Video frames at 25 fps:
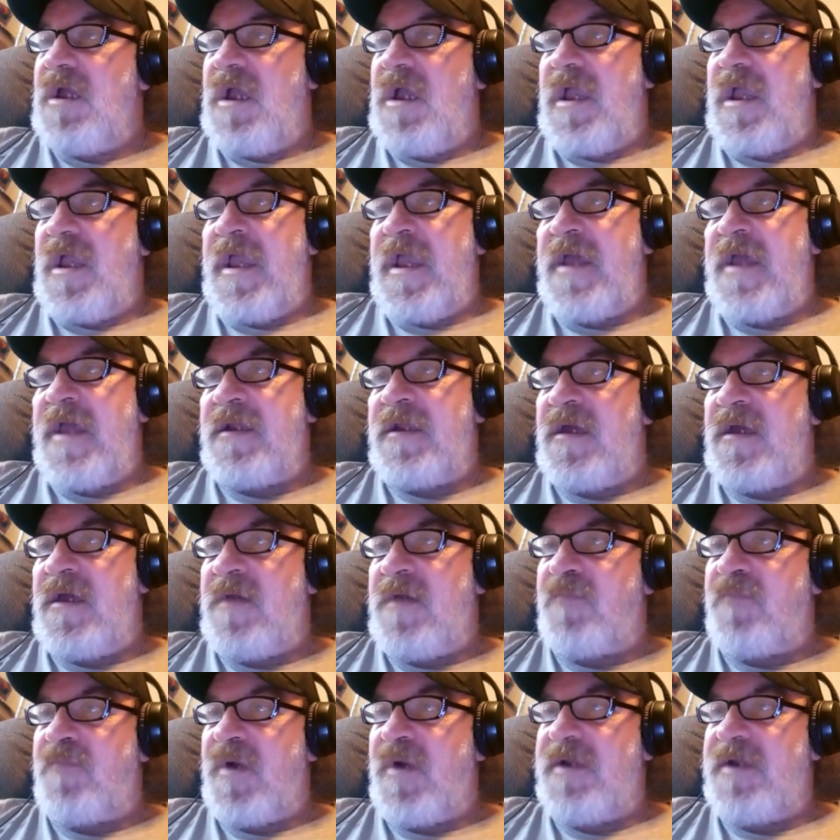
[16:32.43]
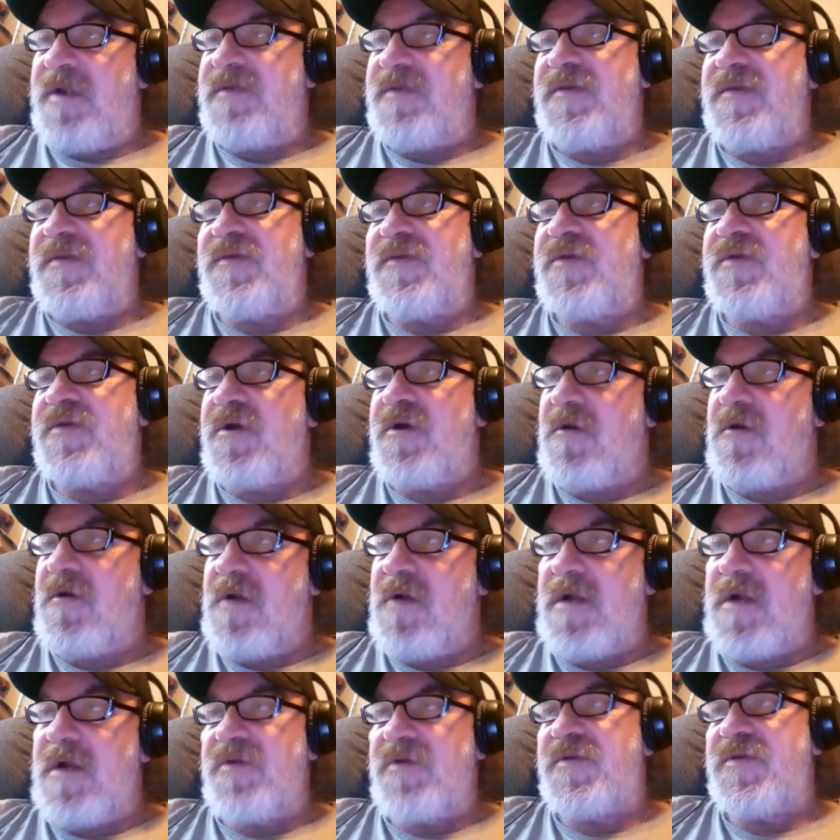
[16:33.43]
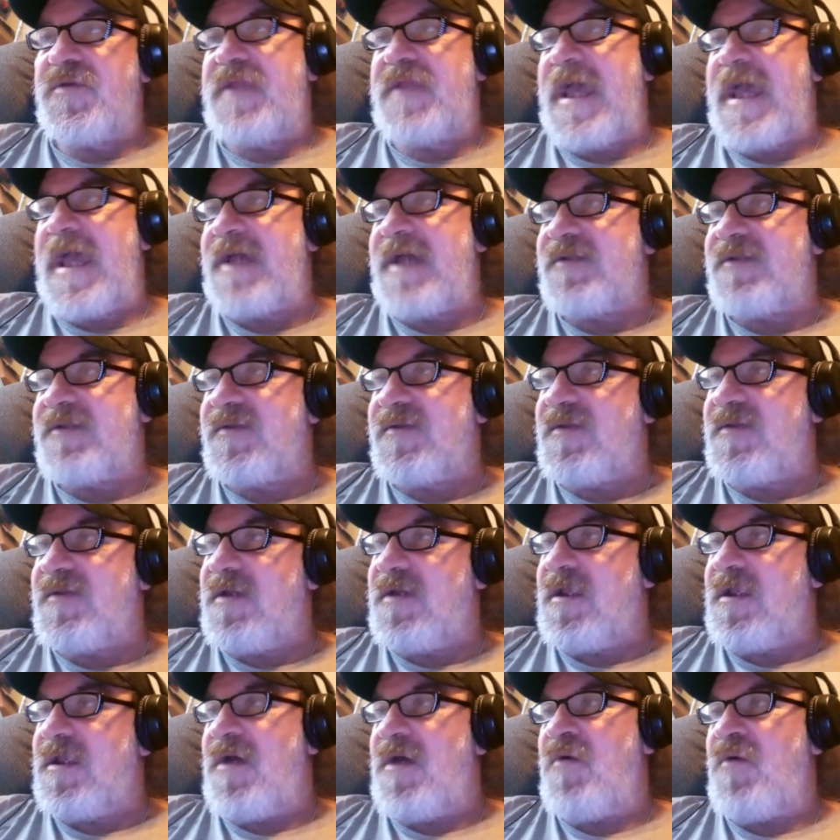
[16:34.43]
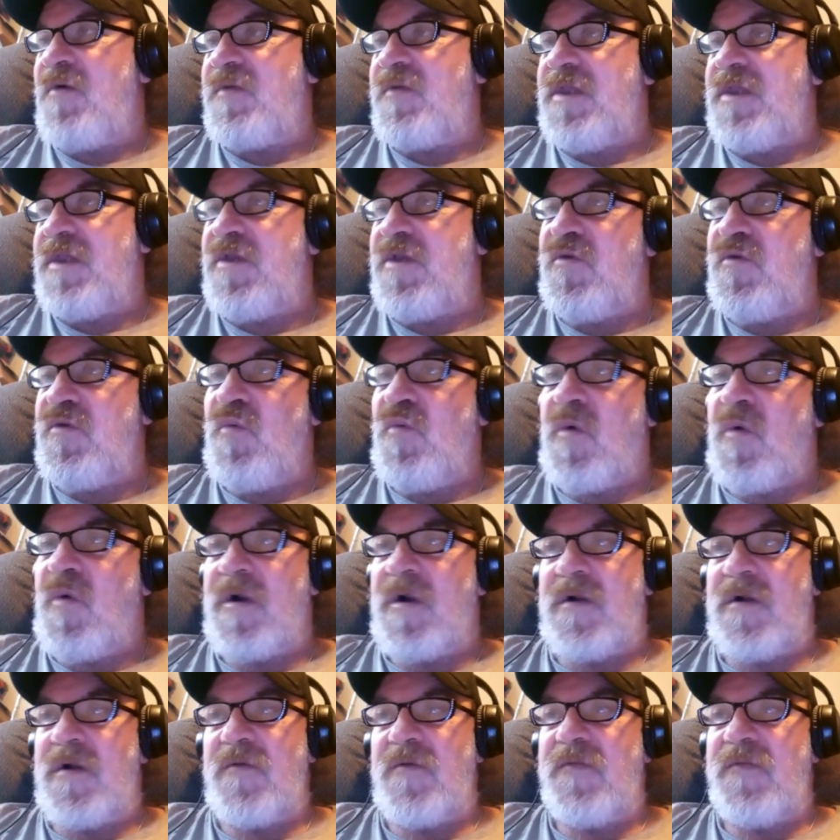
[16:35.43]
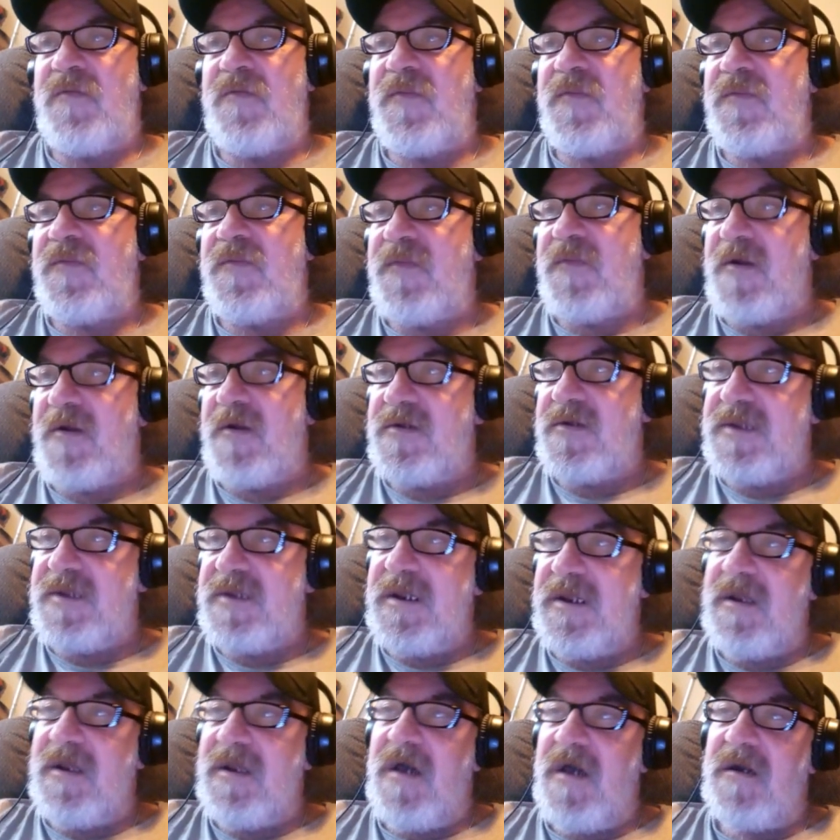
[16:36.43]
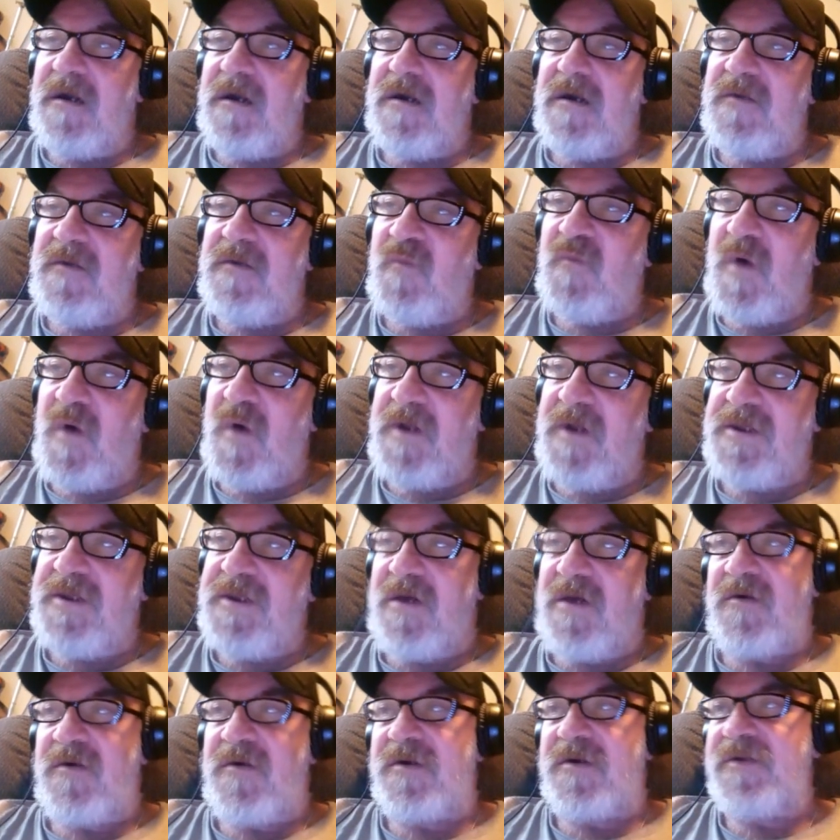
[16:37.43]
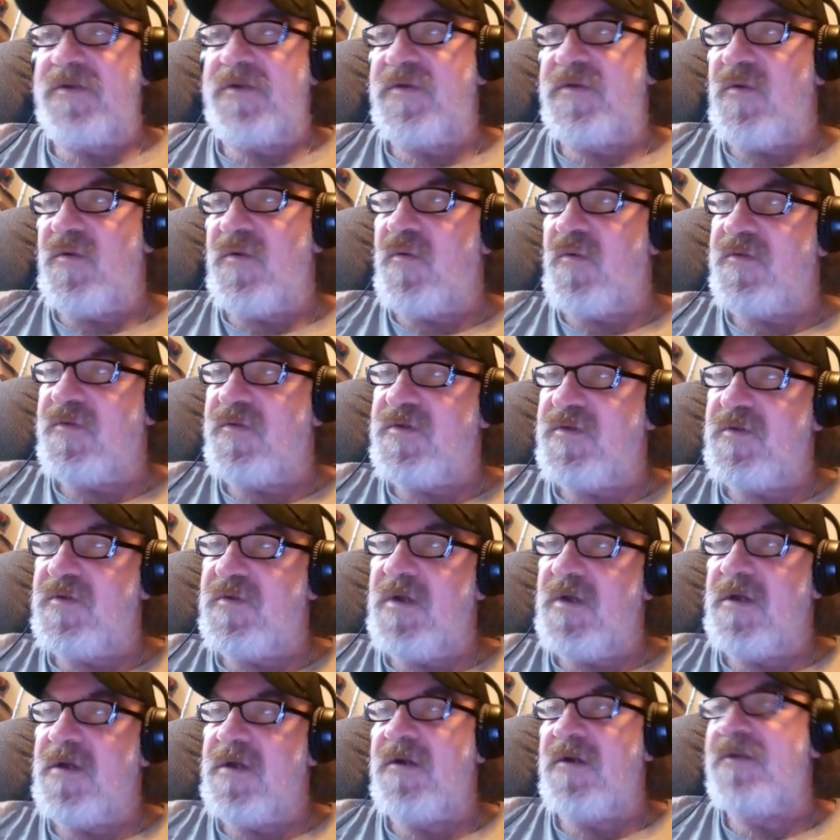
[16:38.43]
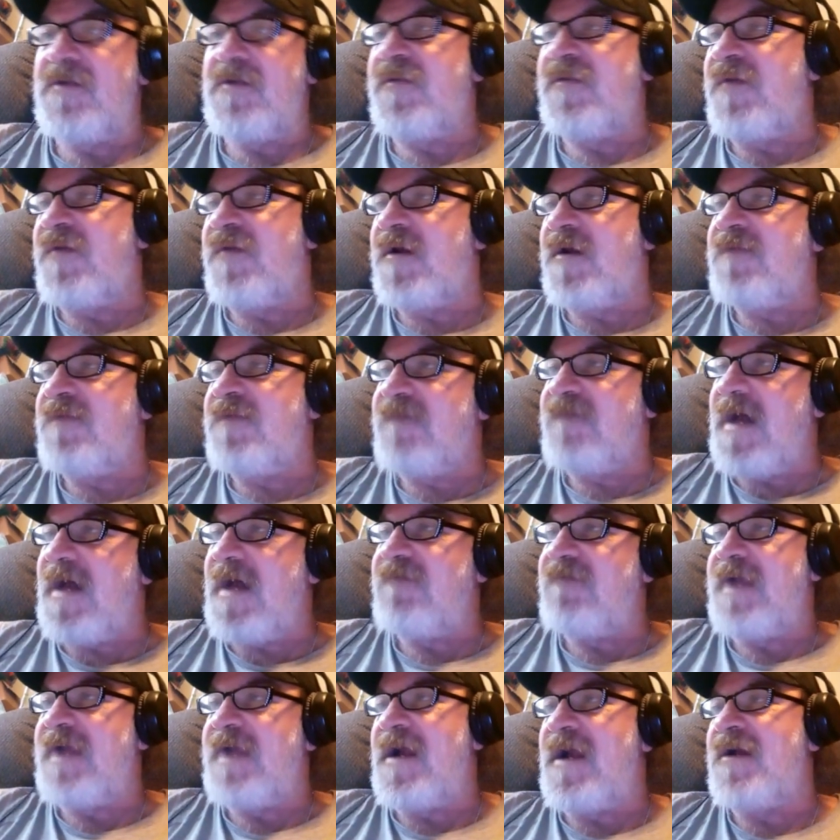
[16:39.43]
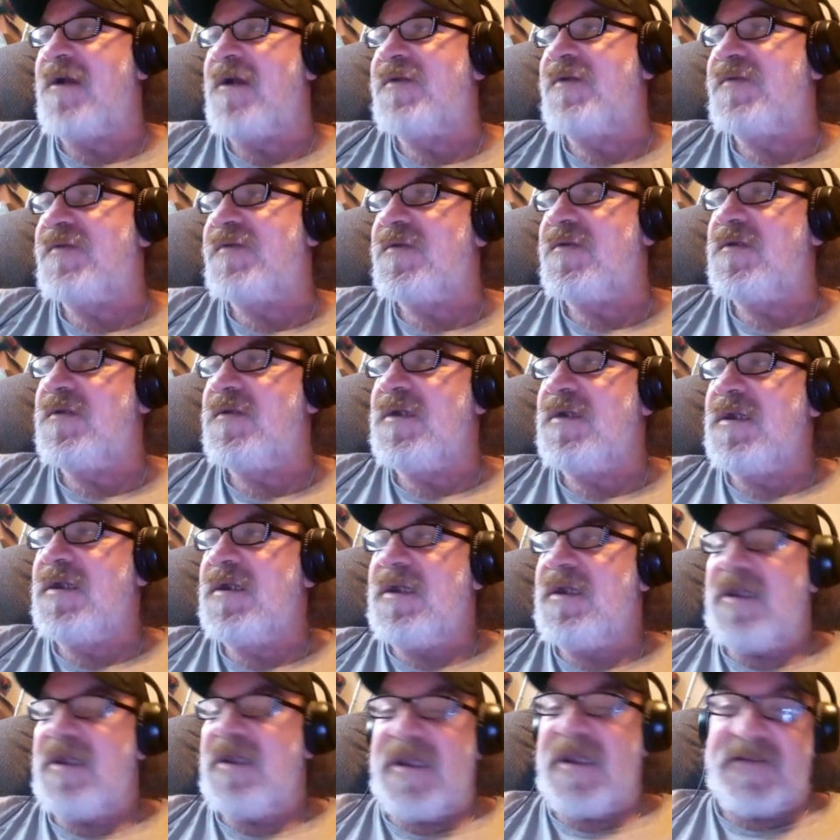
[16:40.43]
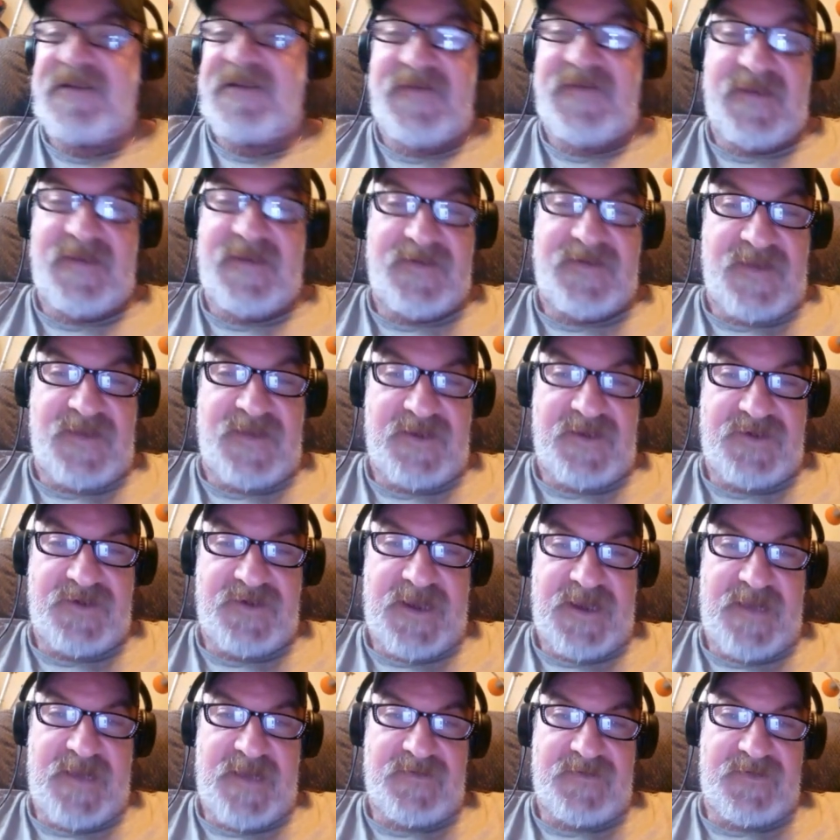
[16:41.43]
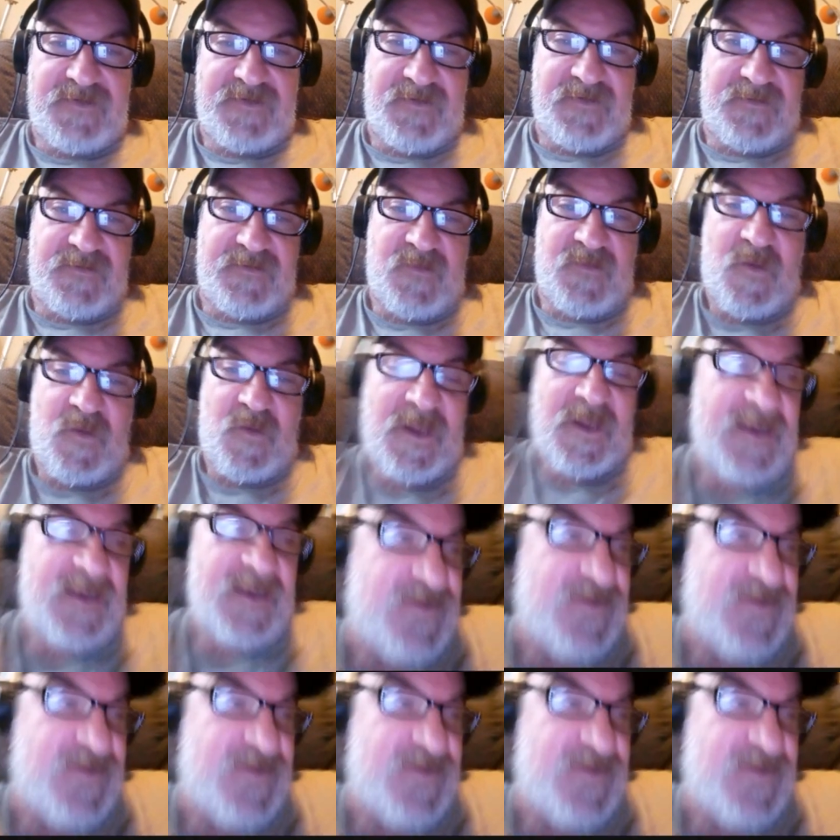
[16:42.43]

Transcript: And uh, Prentice's career stats at OU were 1,301 yards on 235 carries and six touchdowns while he is